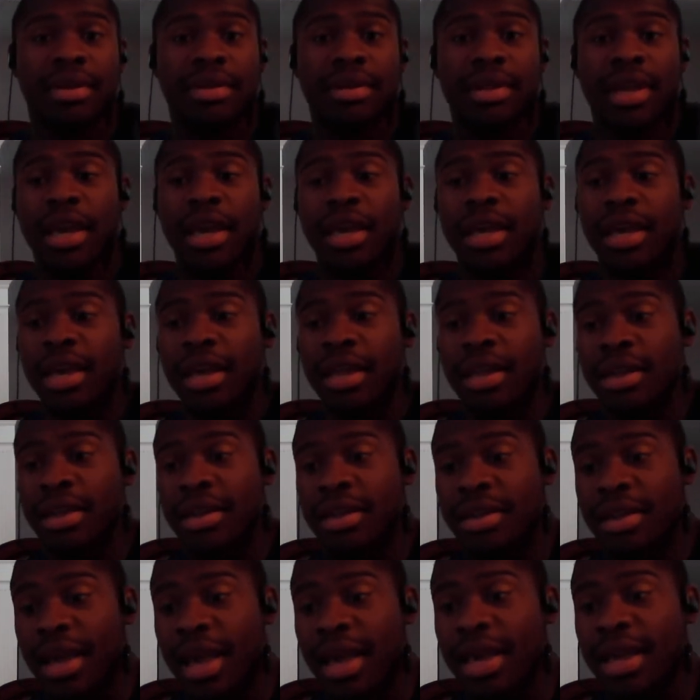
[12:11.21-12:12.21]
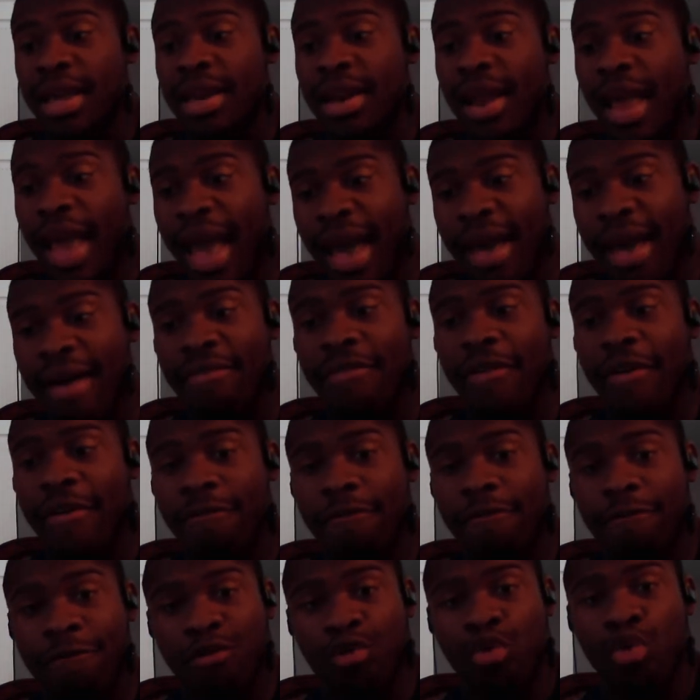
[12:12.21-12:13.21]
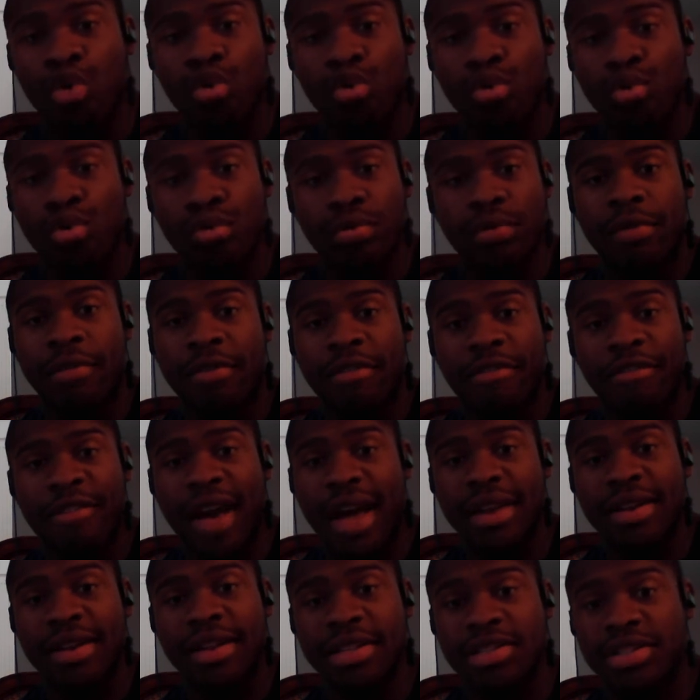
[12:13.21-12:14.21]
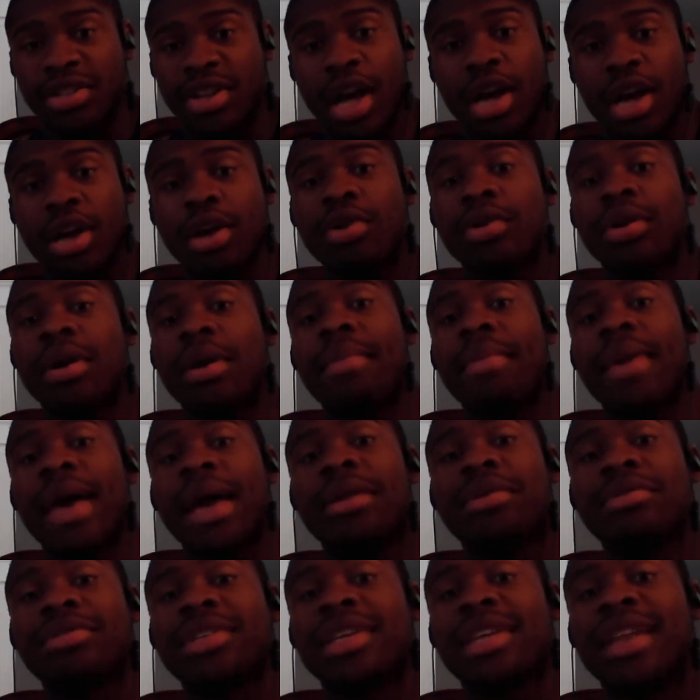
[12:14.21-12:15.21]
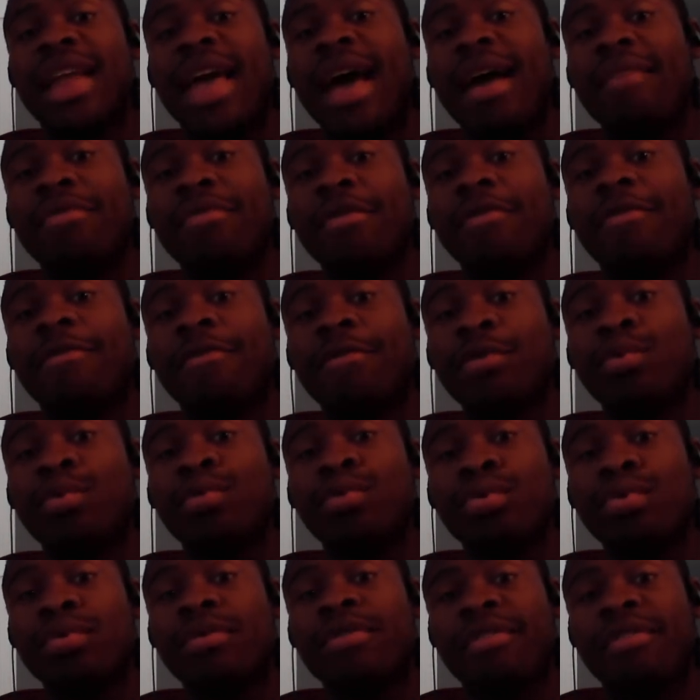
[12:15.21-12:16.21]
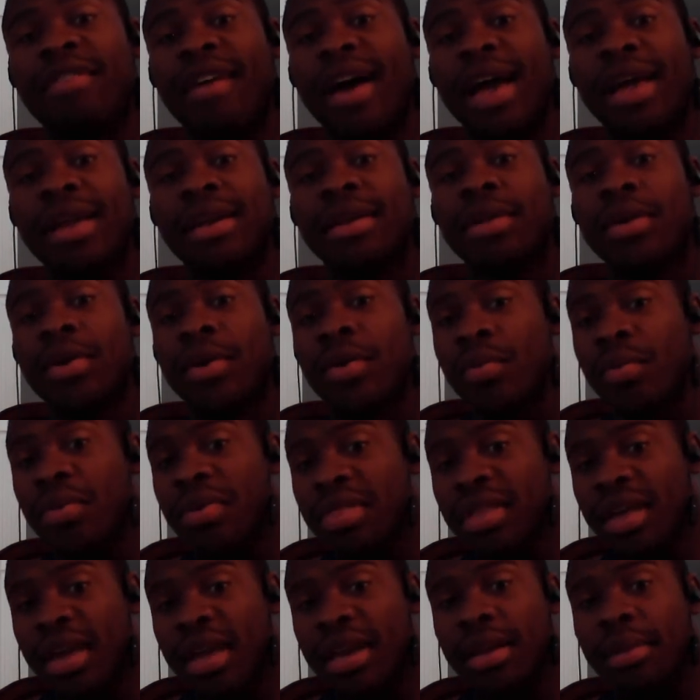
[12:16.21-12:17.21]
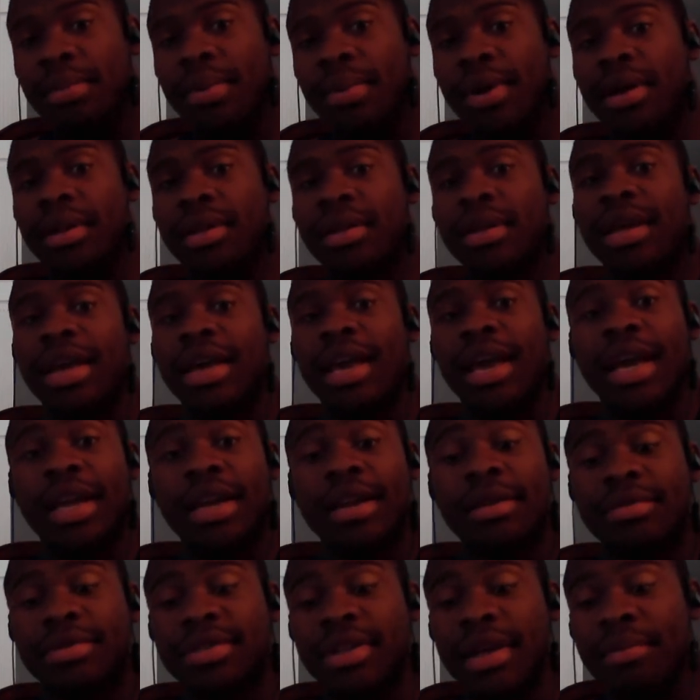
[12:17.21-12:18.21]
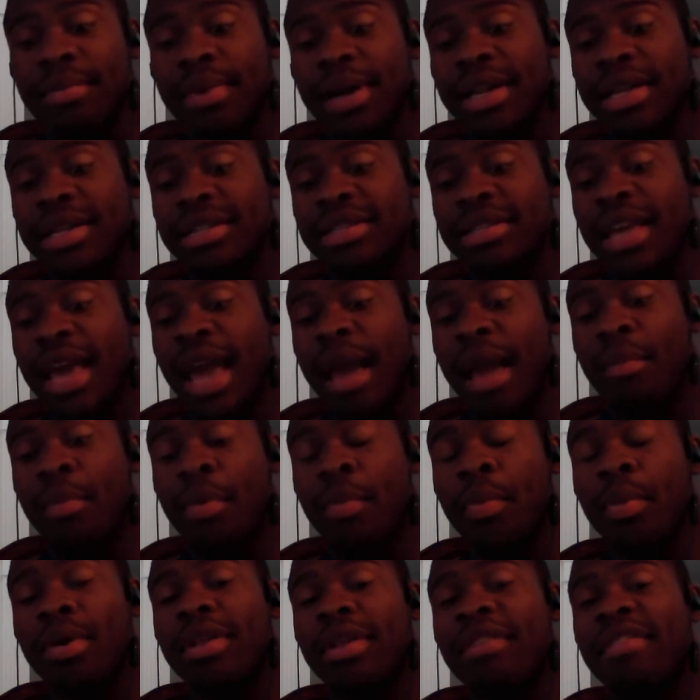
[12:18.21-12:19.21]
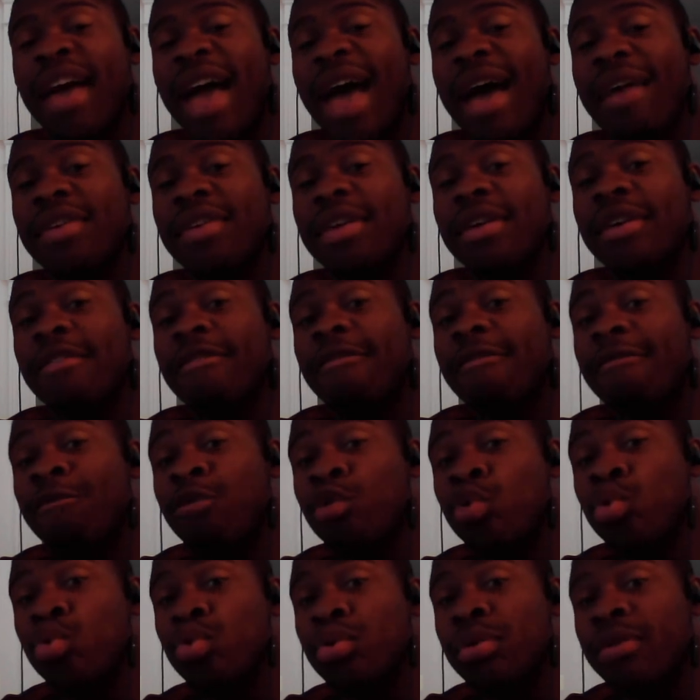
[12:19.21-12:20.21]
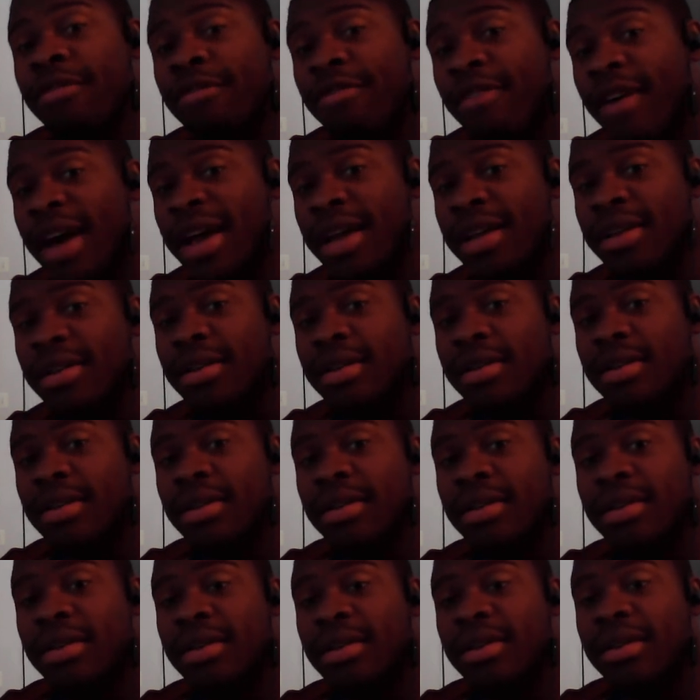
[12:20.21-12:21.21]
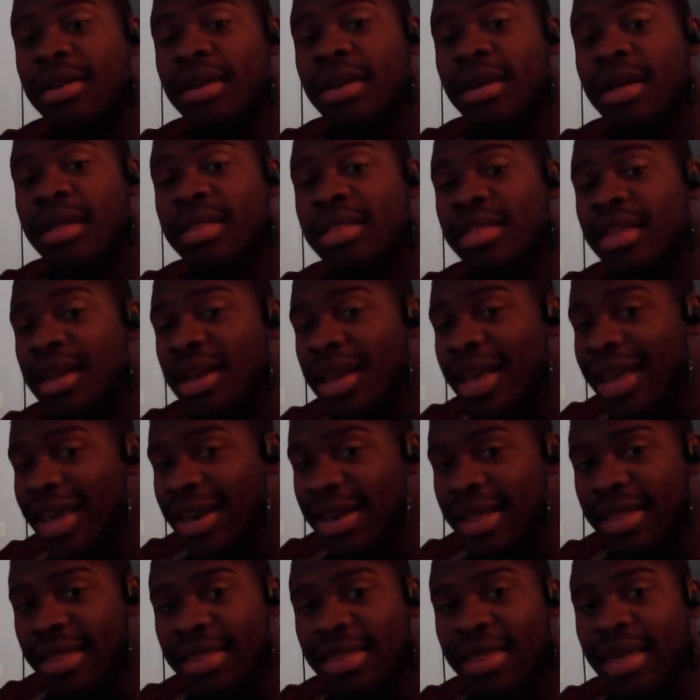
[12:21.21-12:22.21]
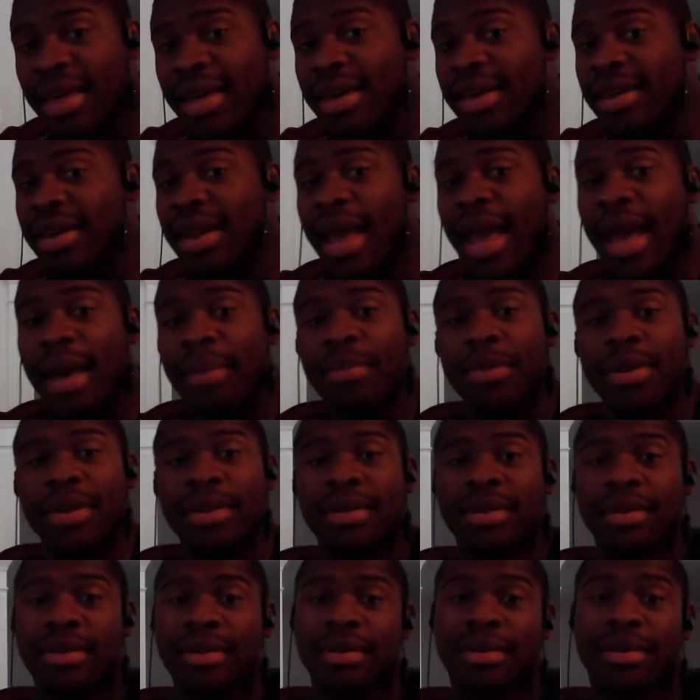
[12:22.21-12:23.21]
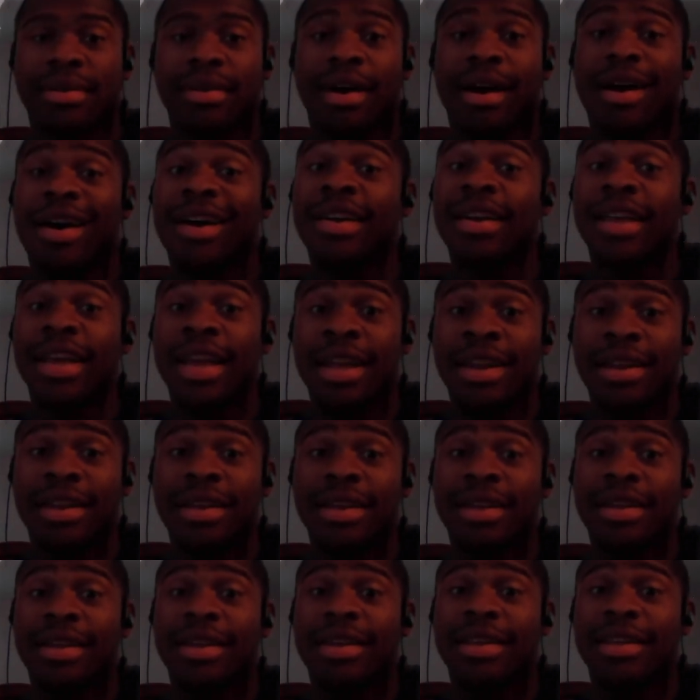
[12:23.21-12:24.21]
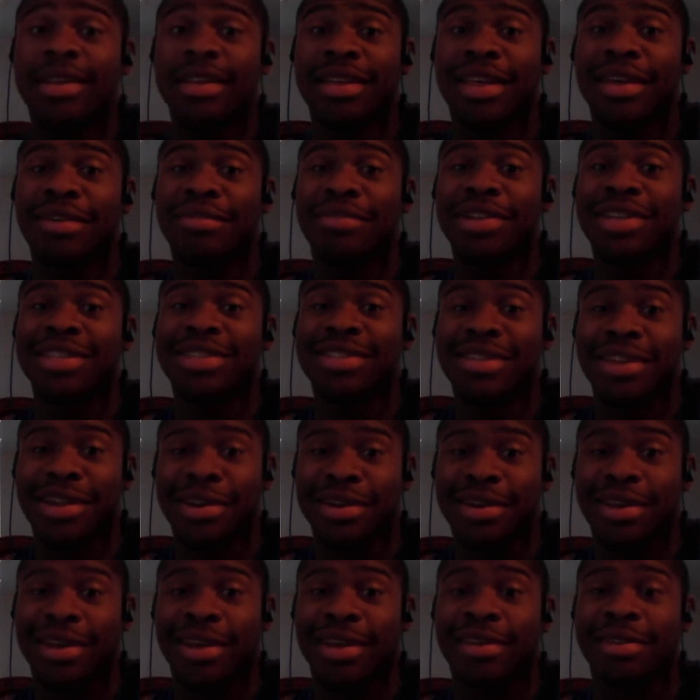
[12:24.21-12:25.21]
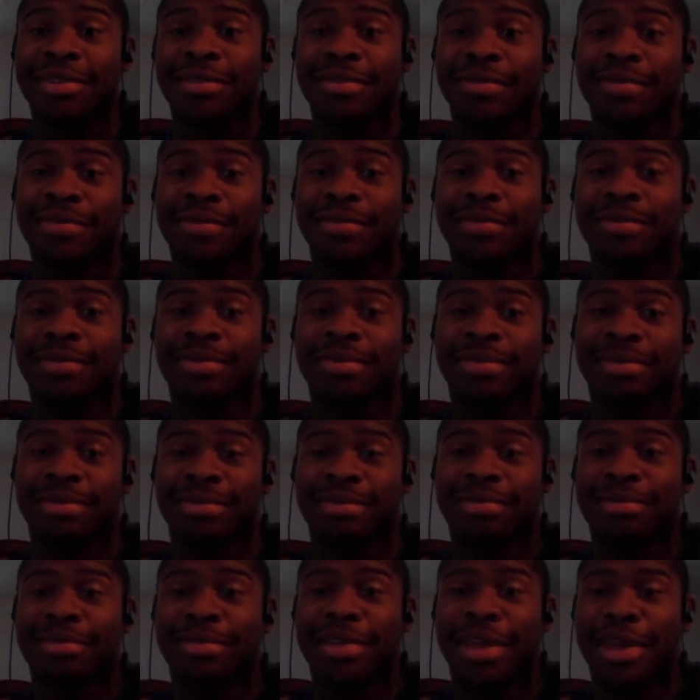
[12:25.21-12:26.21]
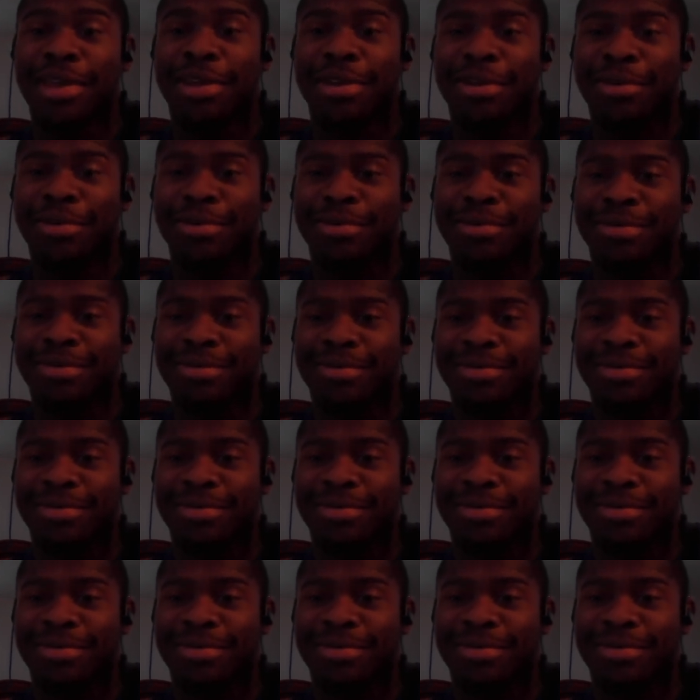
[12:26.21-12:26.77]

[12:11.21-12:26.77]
They can have a full fight. These Yonko commanders can have a full fight with anybody. And if somebody is capable of having a full fight, then anything can happen on any given Sunday. Thank you.